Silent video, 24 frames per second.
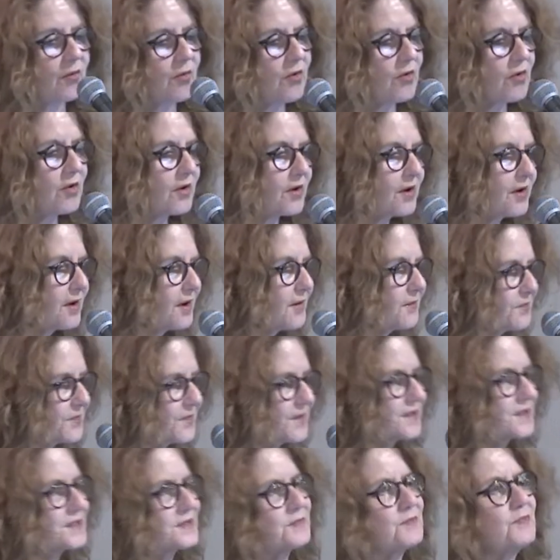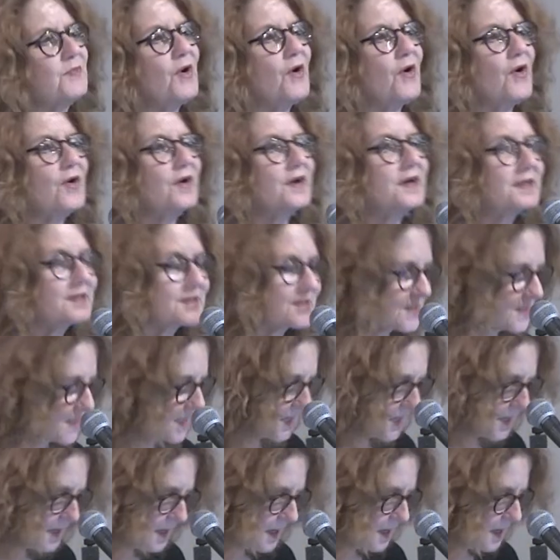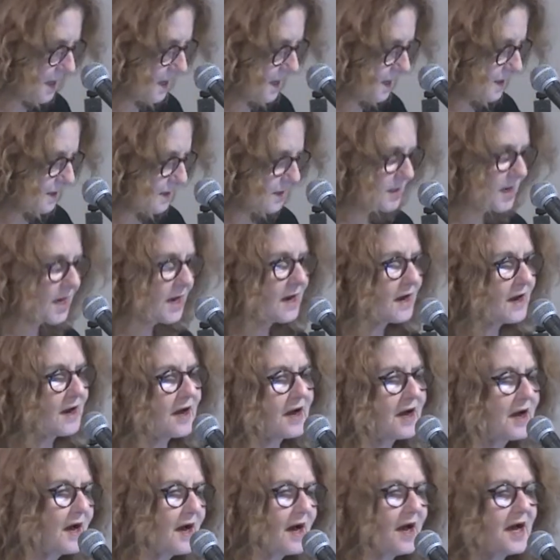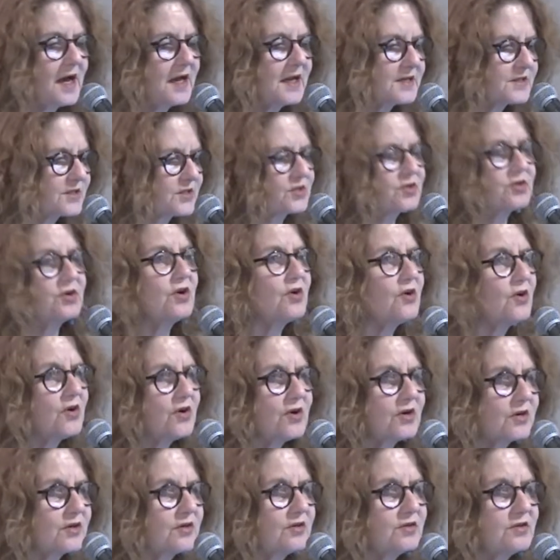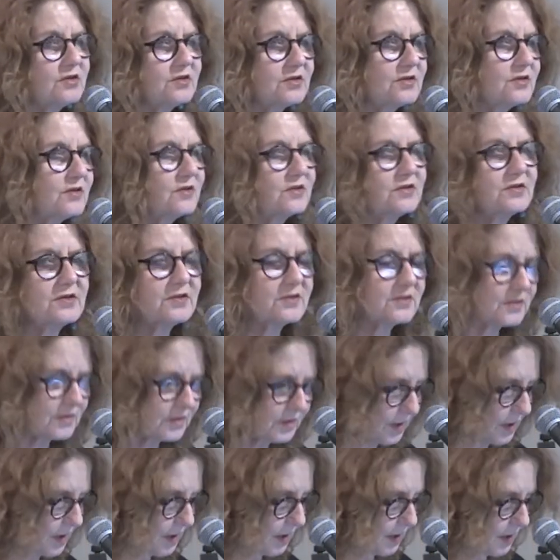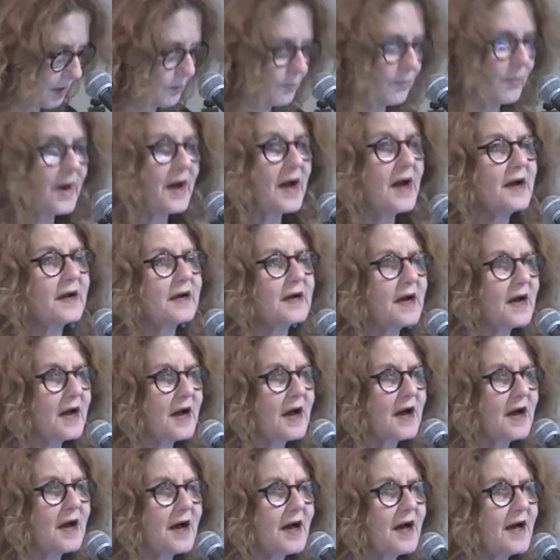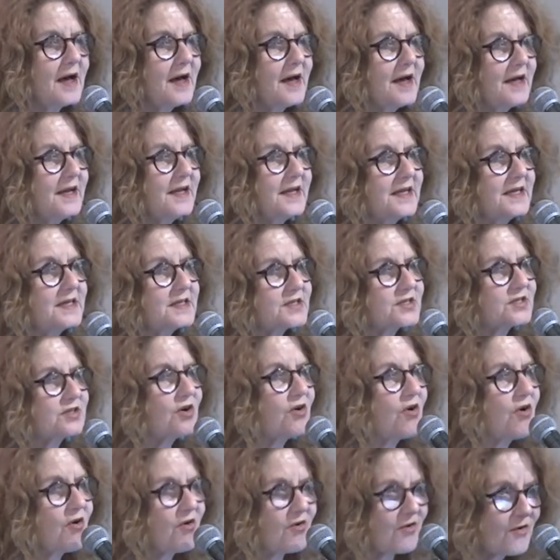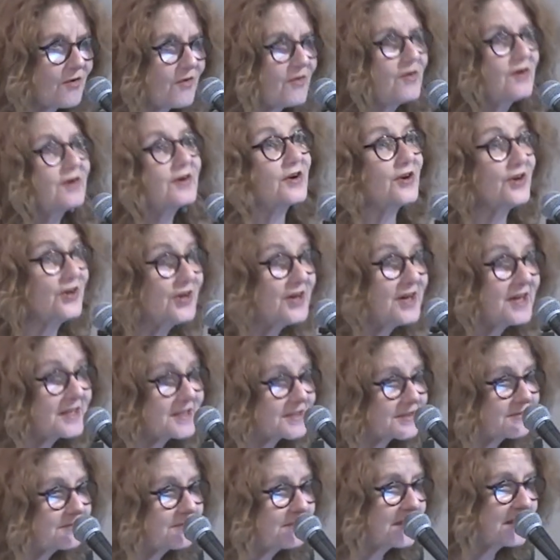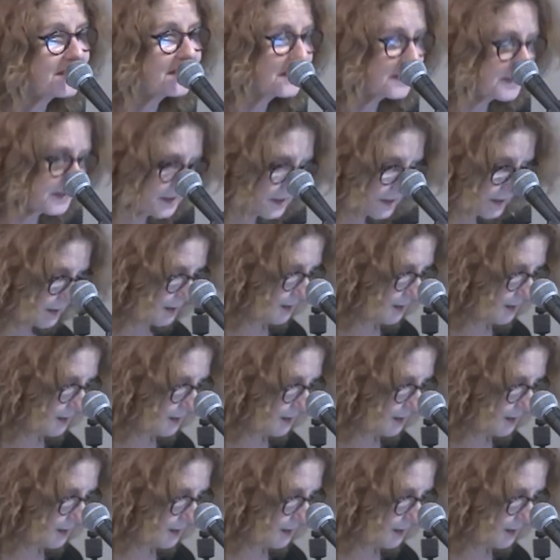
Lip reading: woke up this morning singing, God is so good. My God is so good to me.